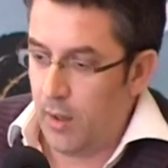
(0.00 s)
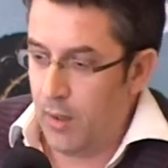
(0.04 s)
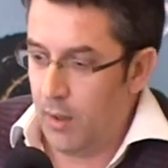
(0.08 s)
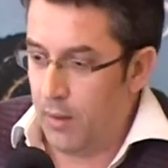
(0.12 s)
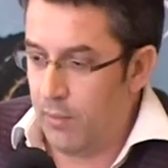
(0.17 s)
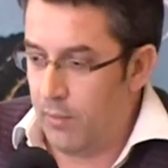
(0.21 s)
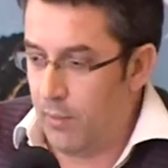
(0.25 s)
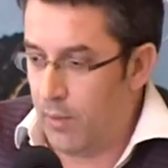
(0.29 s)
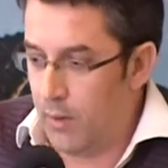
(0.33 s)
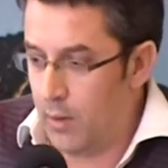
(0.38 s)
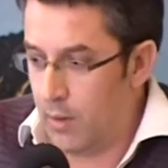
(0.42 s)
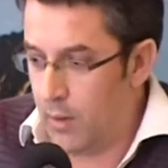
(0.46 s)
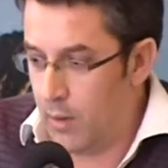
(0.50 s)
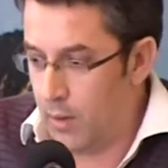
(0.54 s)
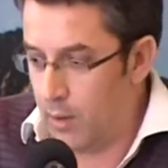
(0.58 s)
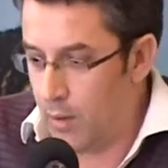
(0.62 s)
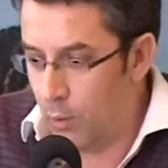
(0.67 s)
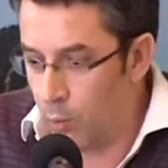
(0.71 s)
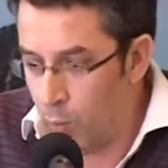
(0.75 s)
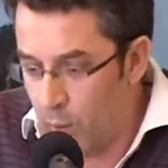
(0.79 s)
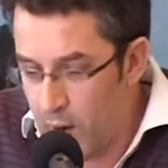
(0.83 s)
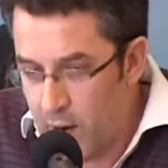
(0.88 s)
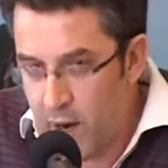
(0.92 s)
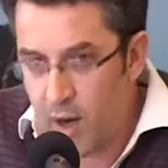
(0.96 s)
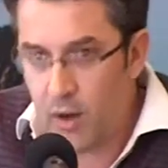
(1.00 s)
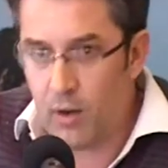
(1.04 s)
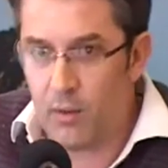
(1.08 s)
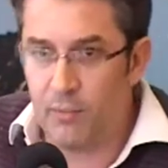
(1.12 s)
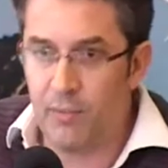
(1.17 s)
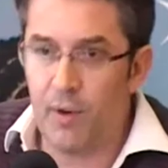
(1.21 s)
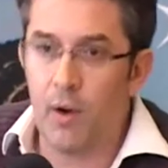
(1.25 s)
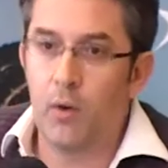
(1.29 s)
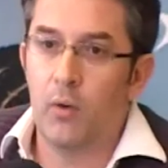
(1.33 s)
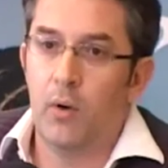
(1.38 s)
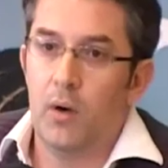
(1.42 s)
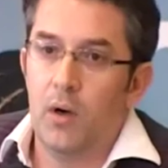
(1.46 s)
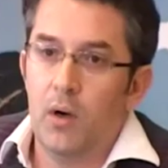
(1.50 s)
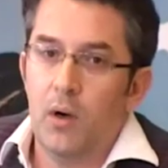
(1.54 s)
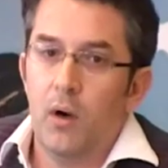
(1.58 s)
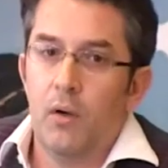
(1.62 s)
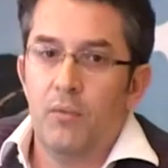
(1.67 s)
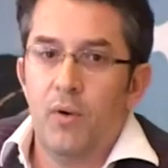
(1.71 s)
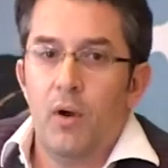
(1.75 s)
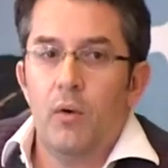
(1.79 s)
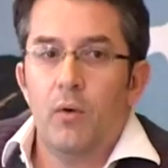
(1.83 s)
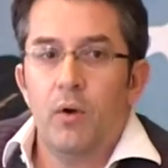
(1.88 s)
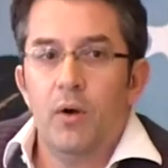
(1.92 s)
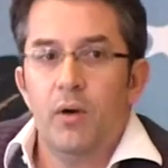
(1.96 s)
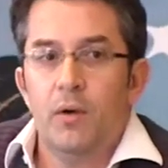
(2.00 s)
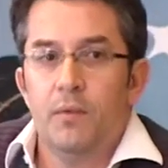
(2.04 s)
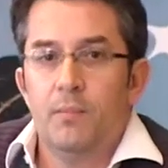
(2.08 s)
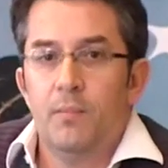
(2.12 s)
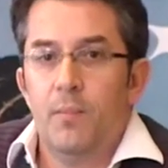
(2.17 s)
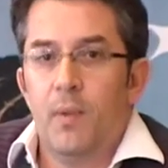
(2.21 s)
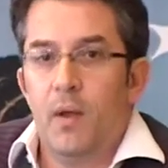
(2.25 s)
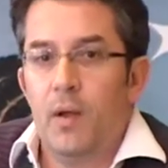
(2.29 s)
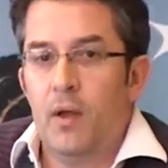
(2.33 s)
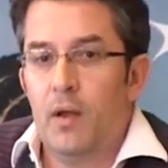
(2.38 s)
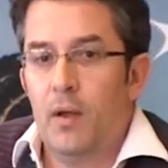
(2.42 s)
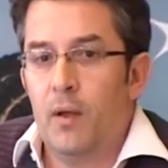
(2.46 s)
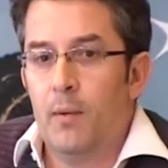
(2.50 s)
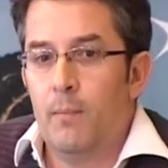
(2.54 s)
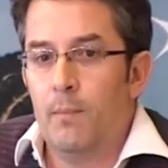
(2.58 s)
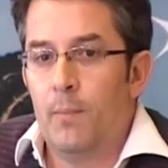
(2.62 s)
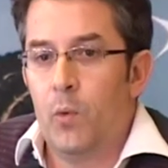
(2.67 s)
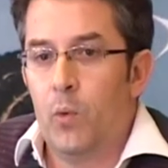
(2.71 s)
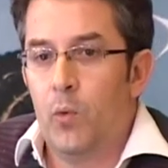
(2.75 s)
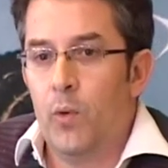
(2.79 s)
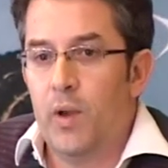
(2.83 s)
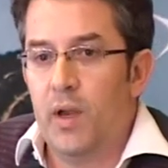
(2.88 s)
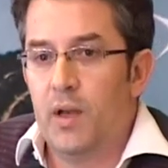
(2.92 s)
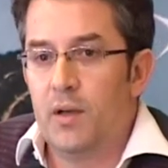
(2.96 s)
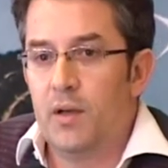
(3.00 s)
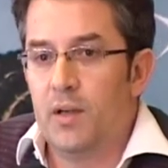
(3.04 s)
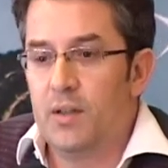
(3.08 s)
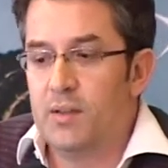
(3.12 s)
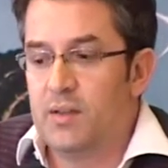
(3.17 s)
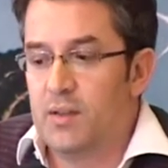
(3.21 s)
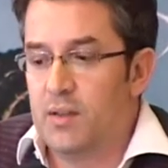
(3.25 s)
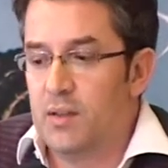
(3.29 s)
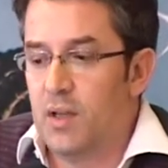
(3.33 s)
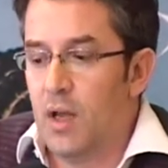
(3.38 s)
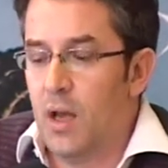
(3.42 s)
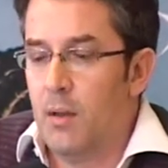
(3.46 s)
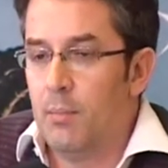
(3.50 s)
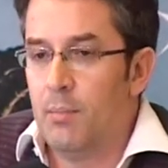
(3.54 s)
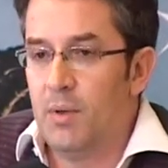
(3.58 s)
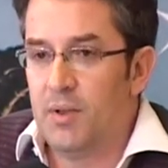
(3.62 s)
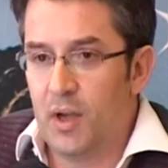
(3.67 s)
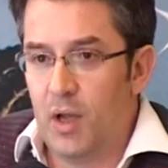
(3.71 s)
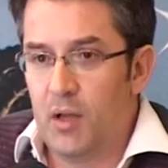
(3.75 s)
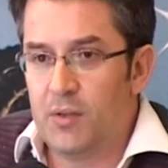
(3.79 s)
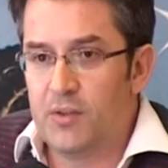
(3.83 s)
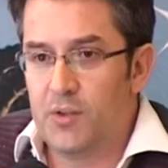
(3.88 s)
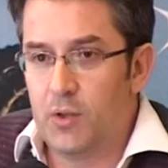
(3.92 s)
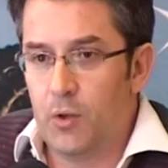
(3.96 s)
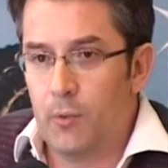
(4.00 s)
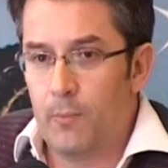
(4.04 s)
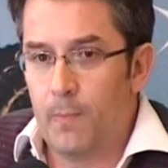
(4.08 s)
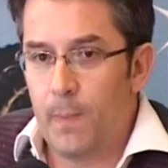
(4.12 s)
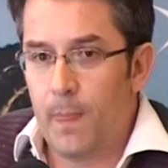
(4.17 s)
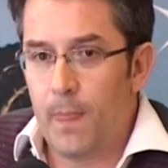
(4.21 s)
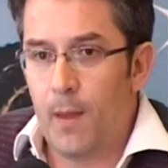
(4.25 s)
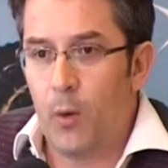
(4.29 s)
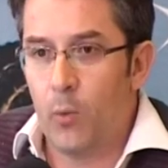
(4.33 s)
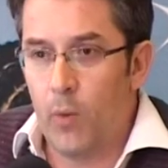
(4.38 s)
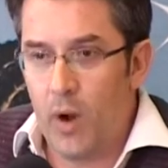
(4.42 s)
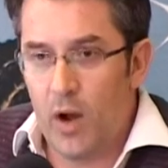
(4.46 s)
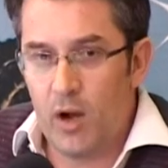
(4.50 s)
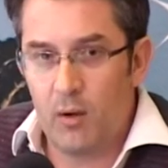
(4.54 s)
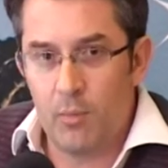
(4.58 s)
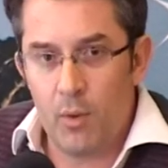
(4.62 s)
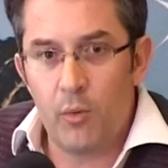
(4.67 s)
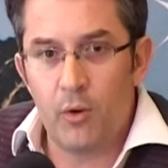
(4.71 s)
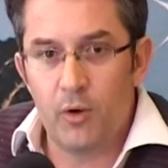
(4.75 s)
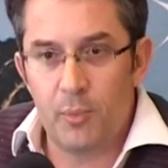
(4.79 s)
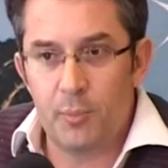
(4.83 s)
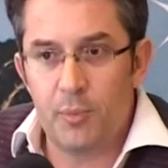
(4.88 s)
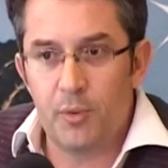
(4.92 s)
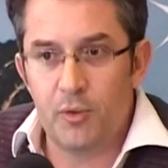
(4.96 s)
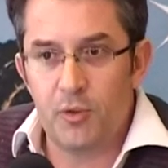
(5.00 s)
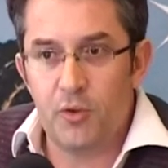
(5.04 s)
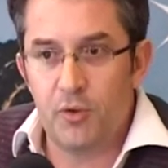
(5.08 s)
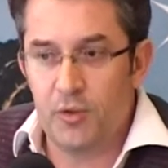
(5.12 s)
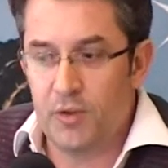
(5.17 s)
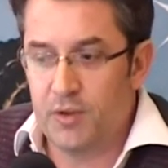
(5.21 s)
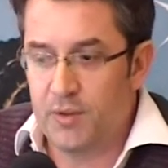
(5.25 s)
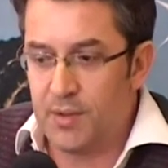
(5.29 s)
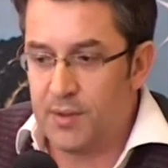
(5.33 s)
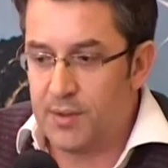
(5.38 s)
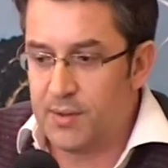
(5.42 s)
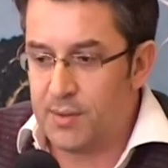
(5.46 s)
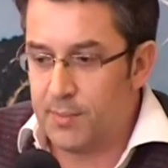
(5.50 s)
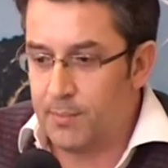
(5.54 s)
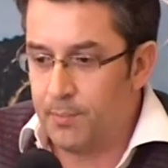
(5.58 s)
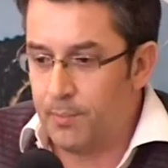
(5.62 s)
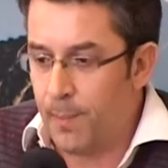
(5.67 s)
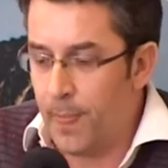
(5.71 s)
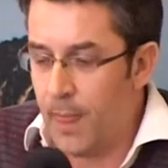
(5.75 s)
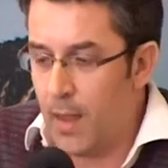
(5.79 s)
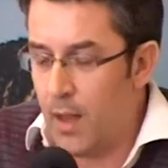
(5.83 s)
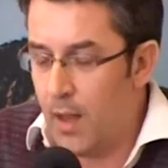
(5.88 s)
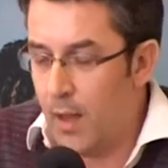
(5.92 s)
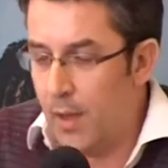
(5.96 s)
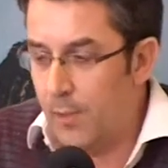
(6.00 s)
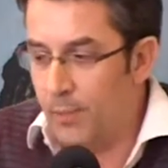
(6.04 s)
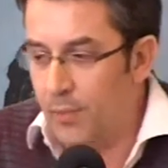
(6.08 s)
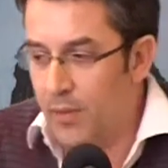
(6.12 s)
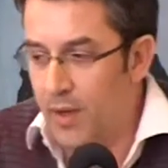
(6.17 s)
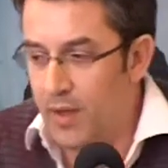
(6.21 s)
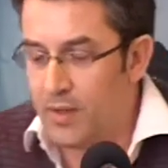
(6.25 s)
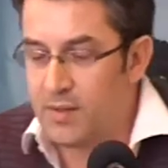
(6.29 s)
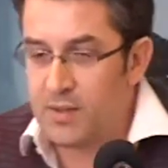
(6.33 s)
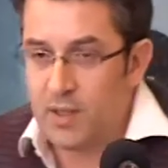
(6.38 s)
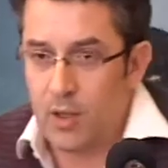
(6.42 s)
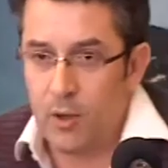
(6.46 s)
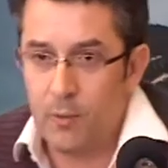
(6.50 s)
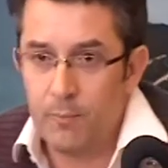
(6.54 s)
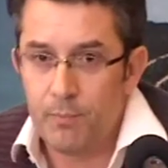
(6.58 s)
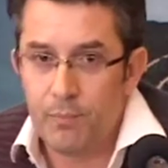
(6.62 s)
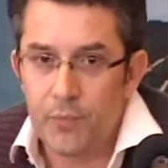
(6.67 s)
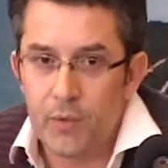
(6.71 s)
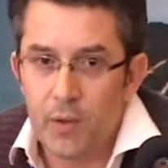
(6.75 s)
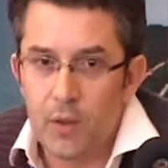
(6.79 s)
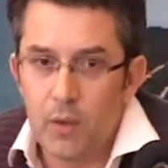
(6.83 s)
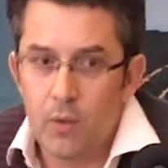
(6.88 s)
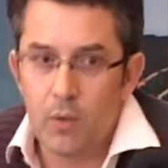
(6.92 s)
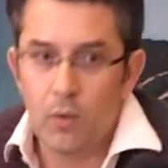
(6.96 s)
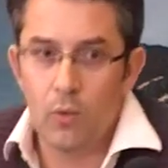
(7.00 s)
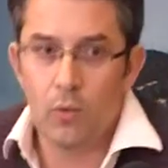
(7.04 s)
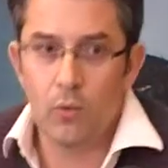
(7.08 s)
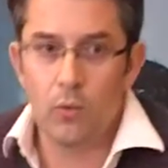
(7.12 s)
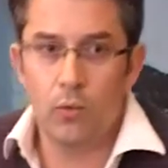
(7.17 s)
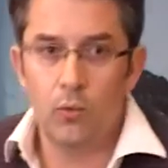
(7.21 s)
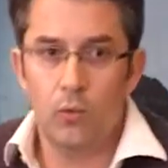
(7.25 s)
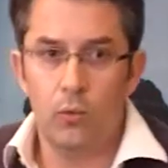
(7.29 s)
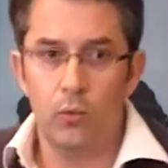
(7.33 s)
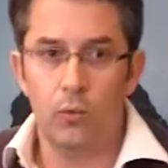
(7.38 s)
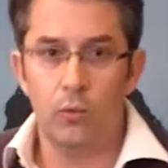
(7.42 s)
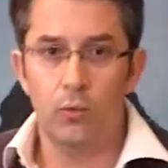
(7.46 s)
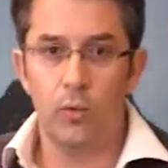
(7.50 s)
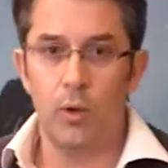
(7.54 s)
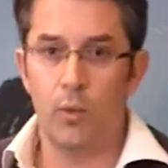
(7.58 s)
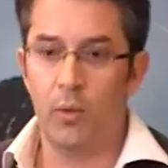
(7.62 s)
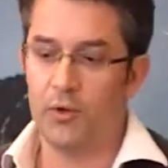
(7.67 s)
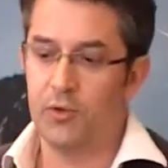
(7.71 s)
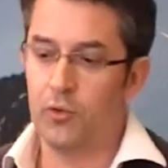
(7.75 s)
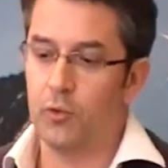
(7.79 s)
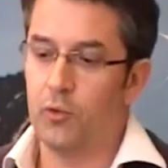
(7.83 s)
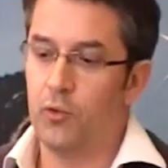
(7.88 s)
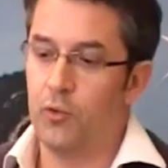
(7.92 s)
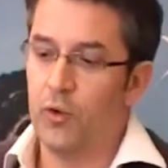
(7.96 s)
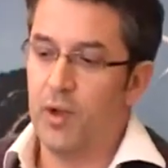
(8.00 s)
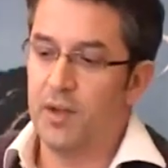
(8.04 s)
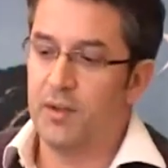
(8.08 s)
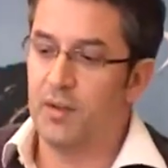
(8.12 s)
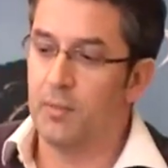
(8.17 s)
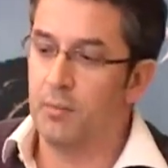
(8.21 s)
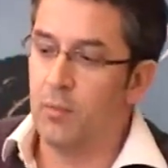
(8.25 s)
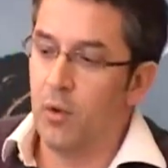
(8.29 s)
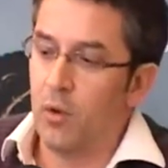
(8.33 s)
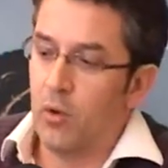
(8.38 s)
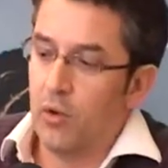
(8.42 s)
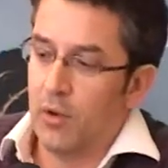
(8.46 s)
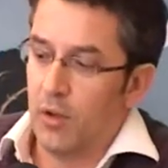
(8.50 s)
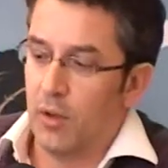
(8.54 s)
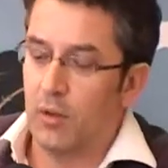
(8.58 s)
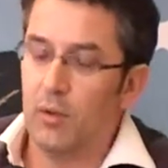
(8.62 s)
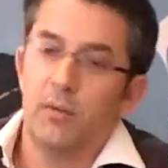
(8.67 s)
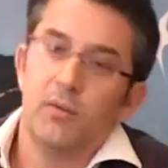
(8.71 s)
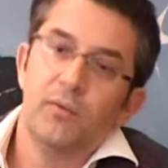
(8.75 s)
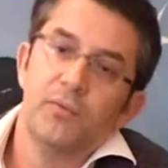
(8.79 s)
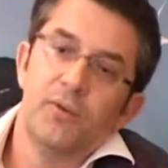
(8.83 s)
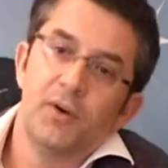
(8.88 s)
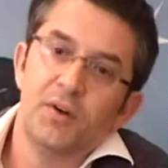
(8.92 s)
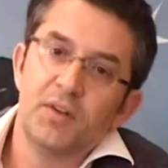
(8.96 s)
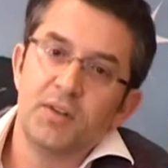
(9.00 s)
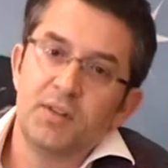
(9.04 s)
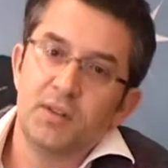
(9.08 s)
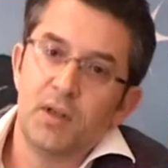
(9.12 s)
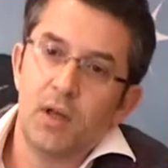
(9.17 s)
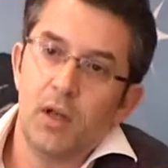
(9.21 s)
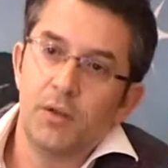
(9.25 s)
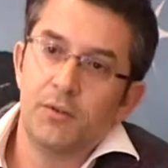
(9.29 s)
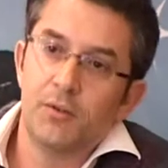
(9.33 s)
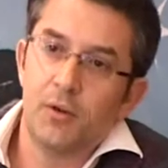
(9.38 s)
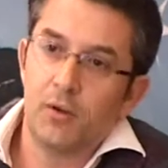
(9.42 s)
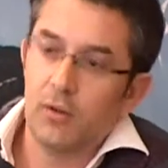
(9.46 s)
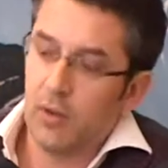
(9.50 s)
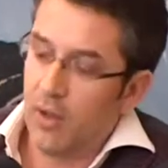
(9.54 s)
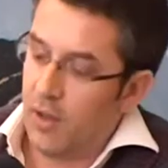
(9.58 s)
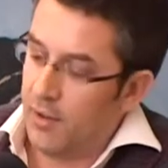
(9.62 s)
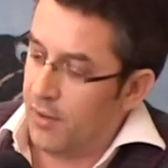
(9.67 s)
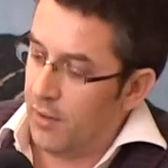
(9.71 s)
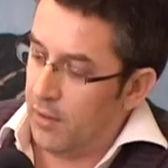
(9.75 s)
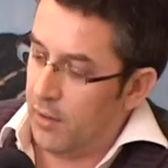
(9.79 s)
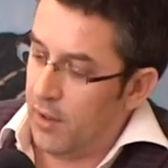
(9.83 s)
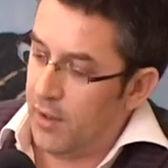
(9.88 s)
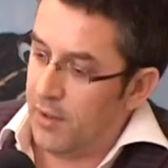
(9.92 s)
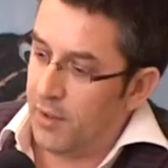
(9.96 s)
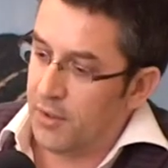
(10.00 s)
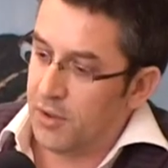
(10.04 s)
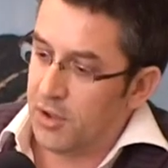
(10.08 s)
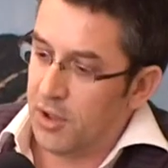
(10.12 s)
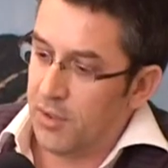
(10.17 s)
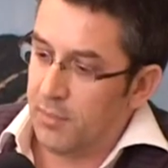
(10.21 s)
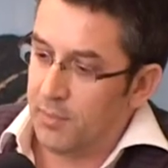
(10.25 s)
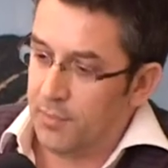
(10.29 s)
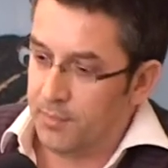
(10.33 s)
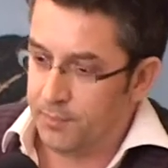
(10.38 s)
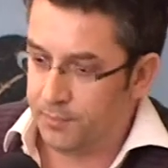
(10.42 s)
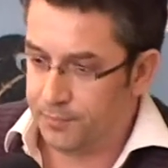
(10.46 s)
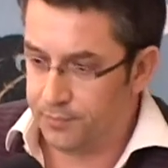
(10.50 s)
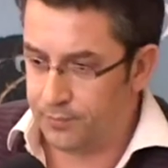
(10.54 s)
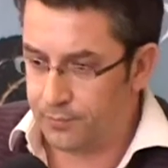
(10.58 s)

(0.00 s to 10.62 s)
aware of our weakness, but also aware of our opportunities. And so we want to create a model for this cultural leadership